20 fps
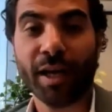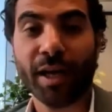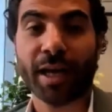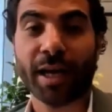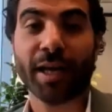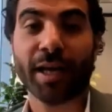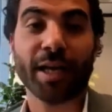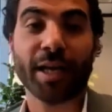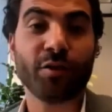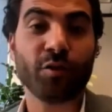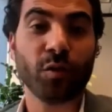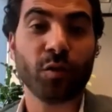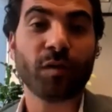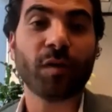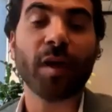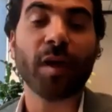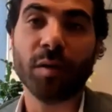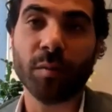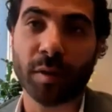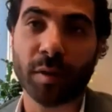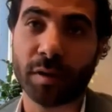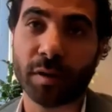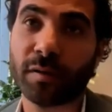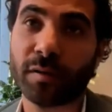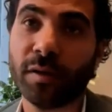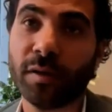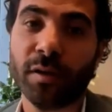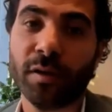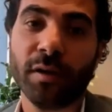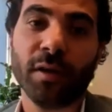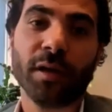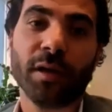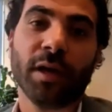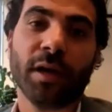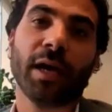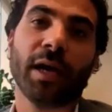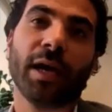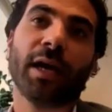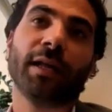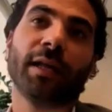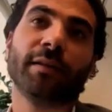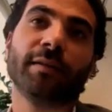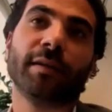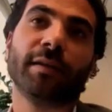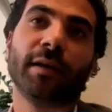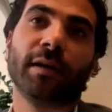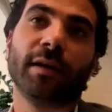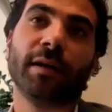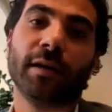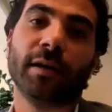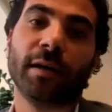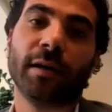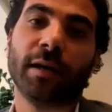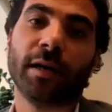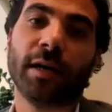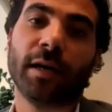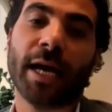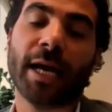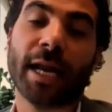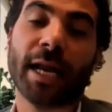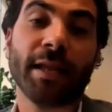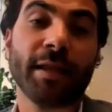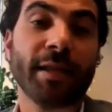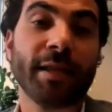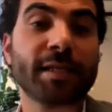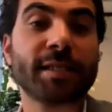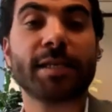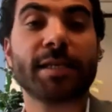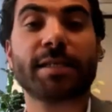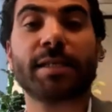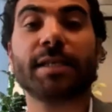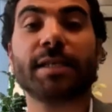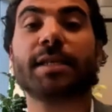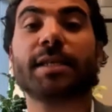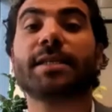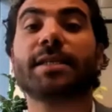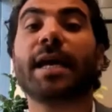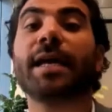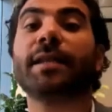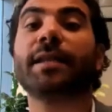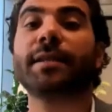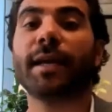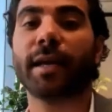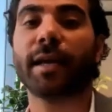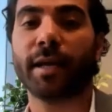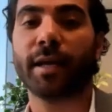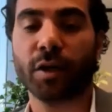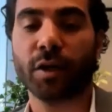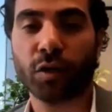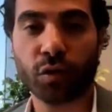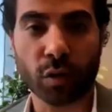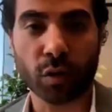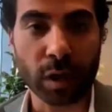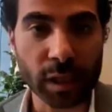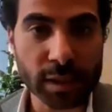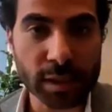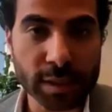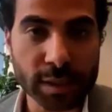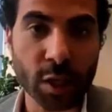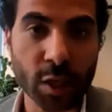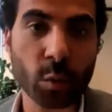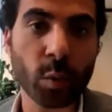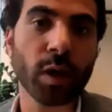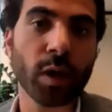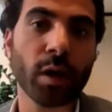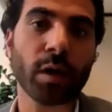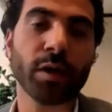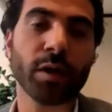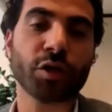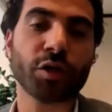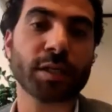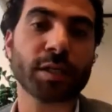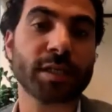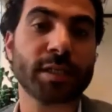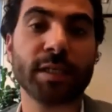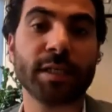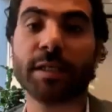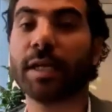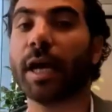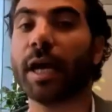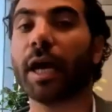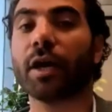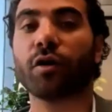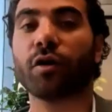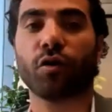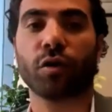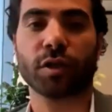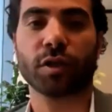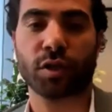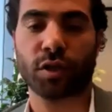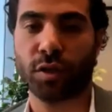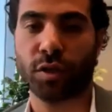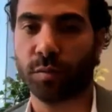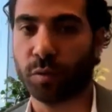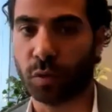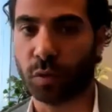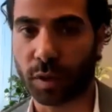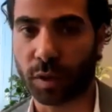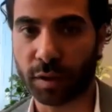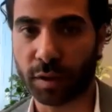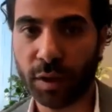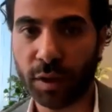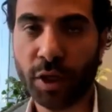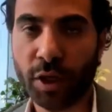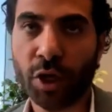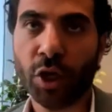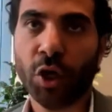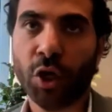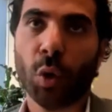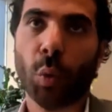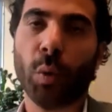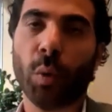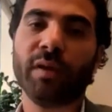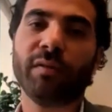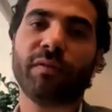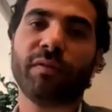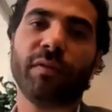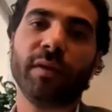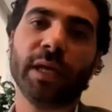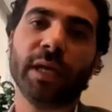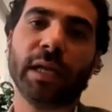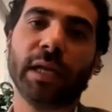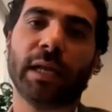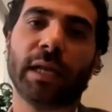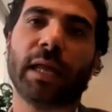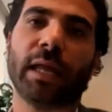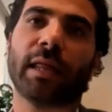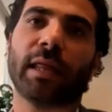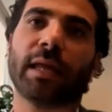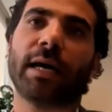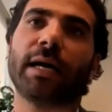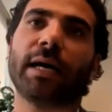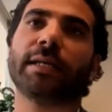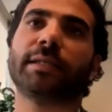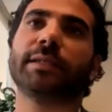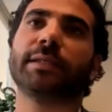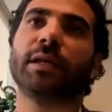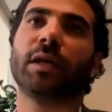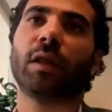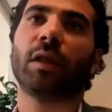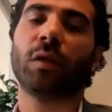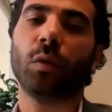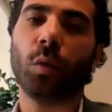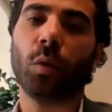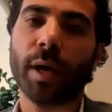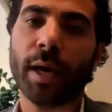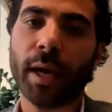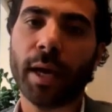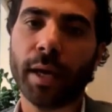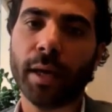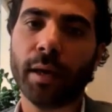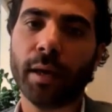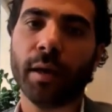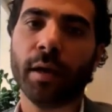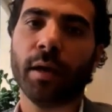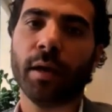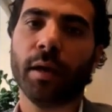and edutainment. And this is EdTech to us, and we are interested across the board. We feel that the way